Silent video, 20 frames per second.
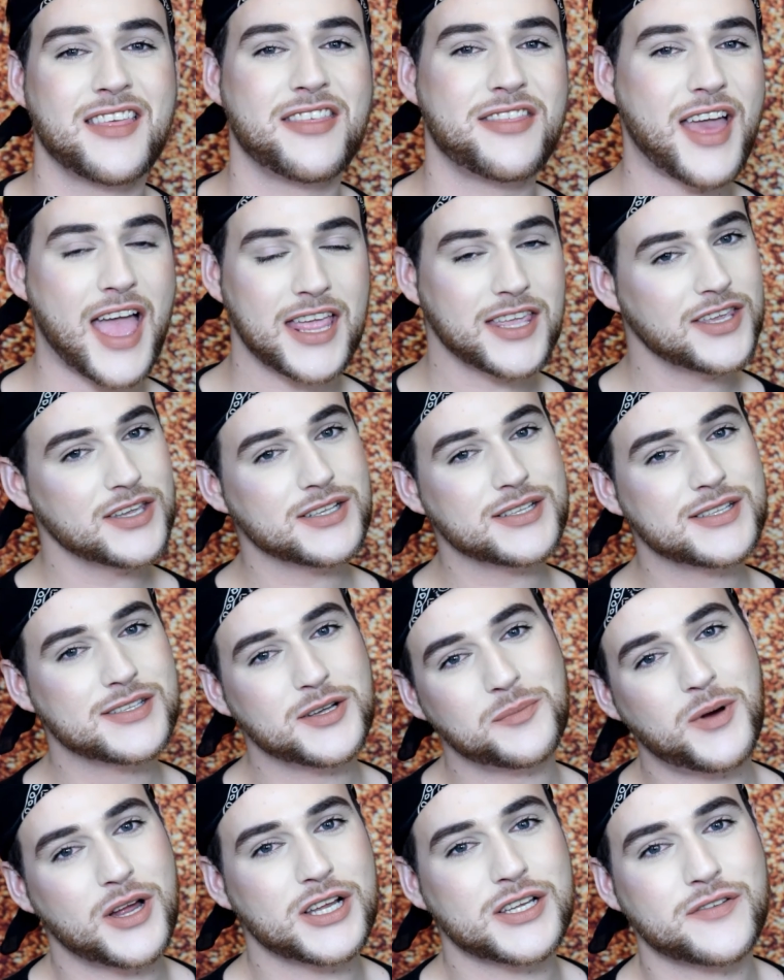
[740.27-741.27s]
Thank you so
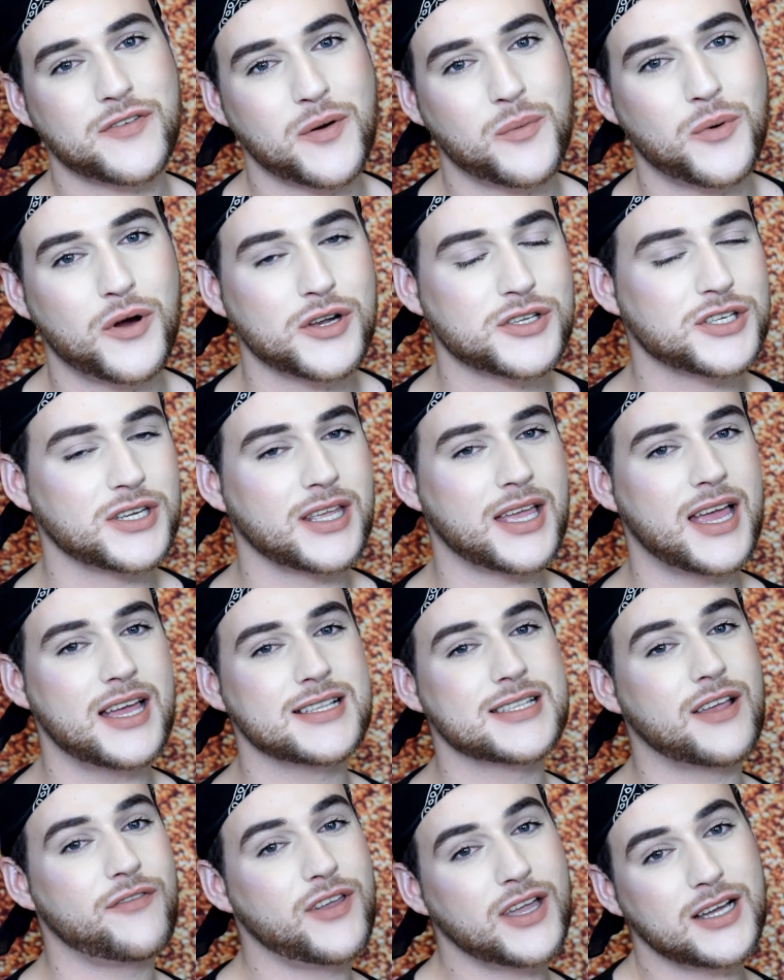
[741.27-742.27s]
much for watching, guys.
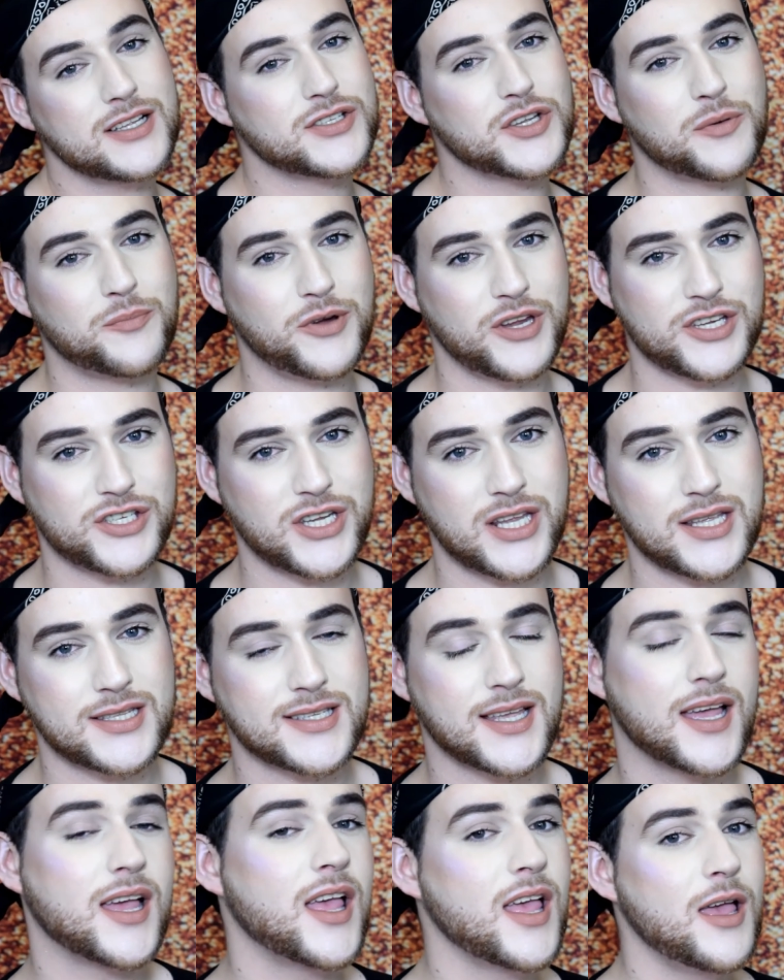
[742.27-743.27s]
I really do appreciate
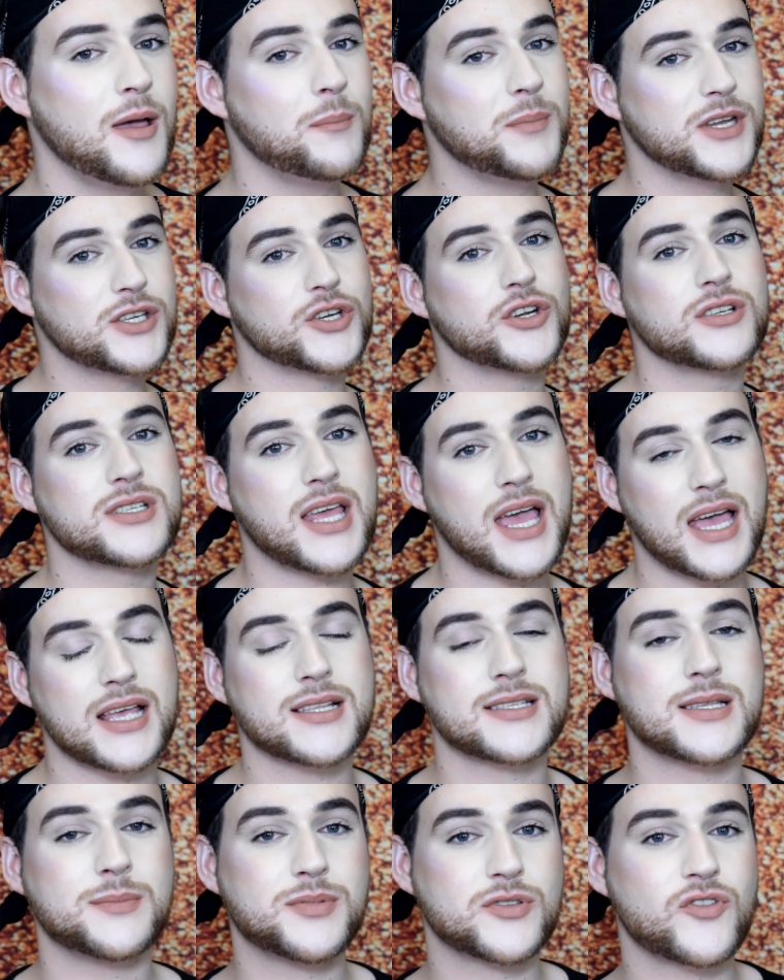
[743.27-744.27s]
it. Be sure to hit
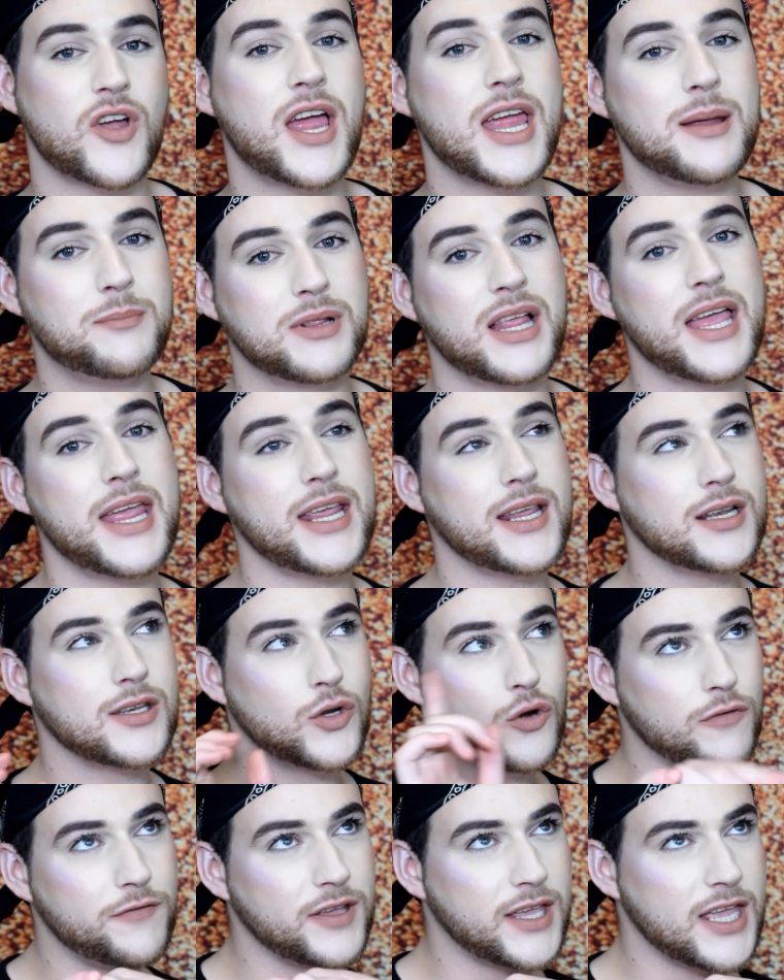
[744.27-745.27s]
subscribe, like,
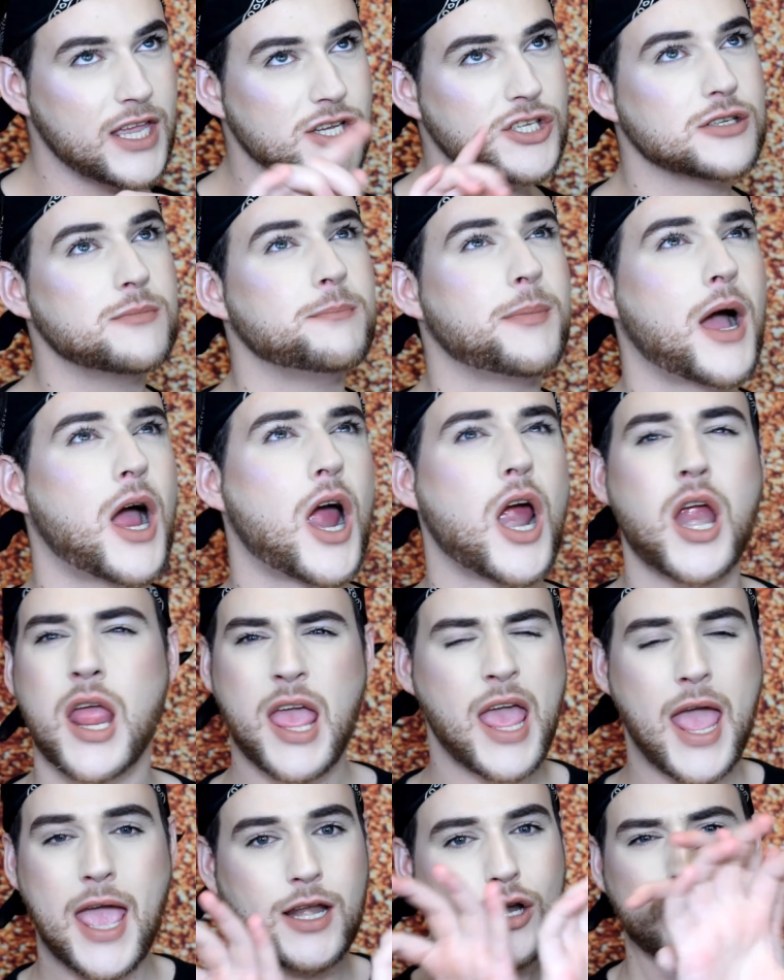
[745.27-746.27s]
notification bar,
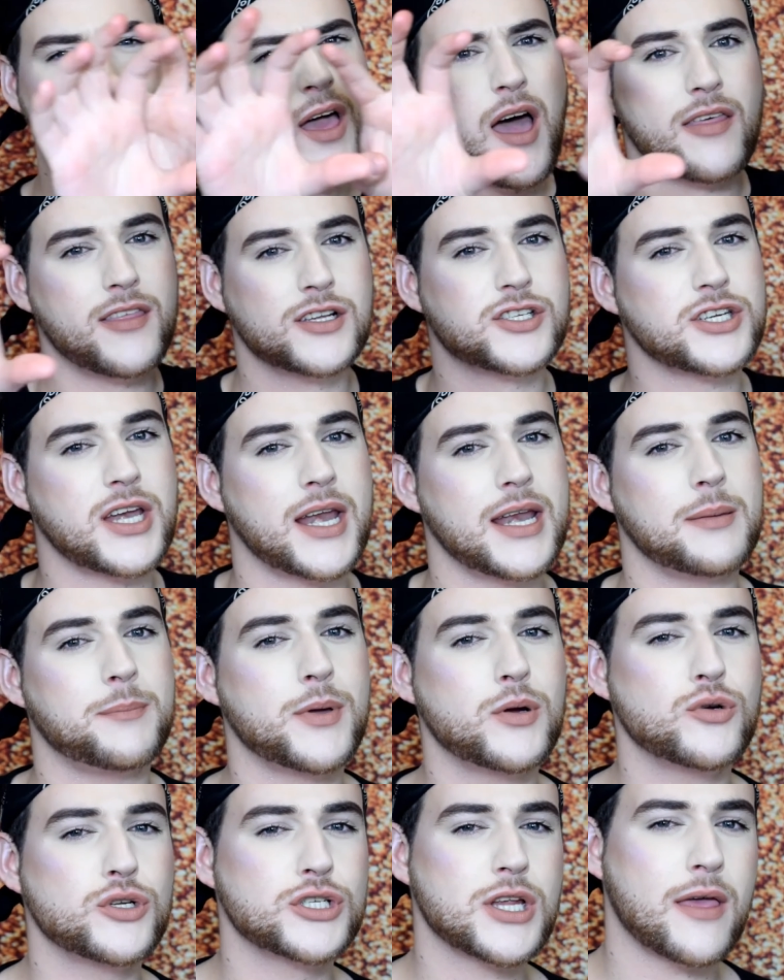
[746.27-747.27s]
and all that other generic
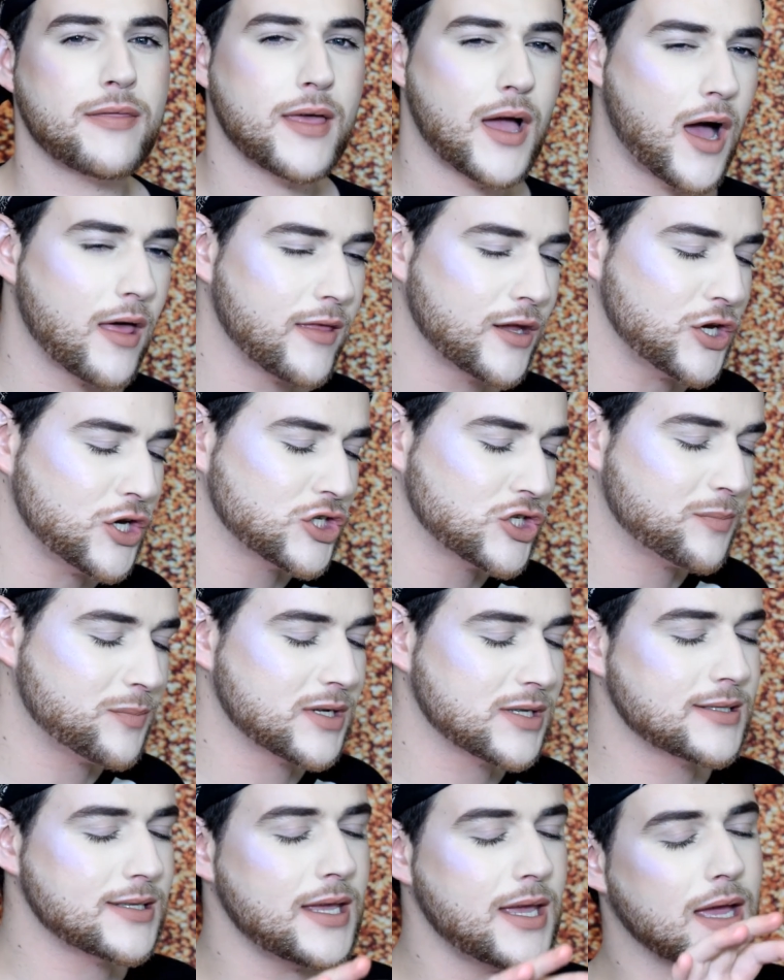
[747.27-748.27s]
bullshit that other
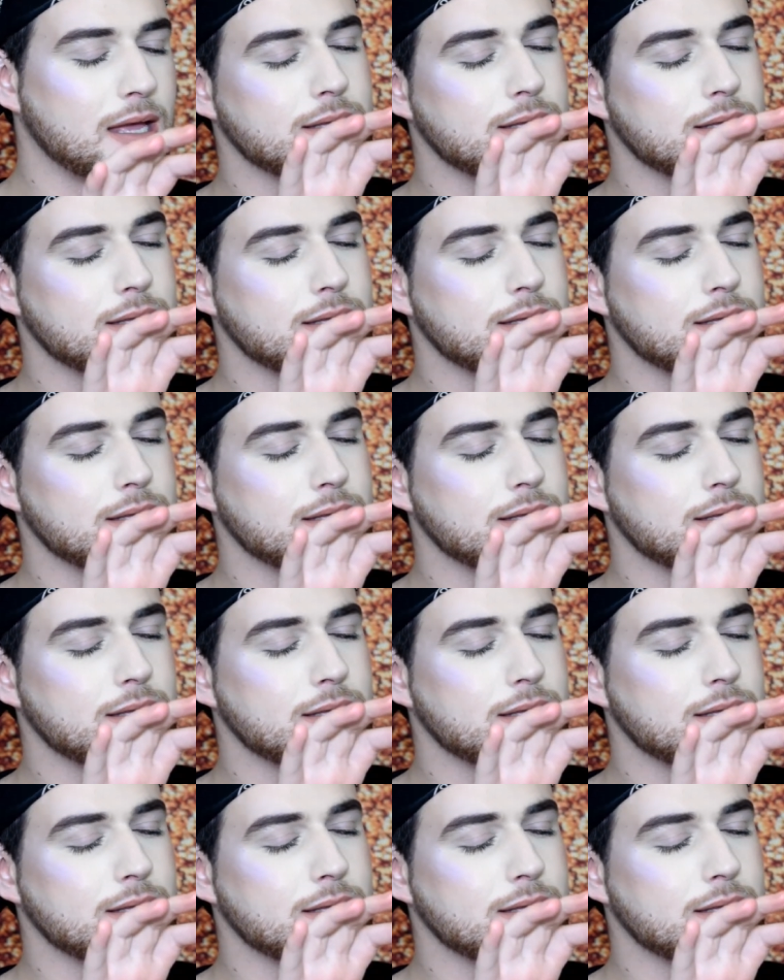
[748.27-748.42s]
YouTubers say and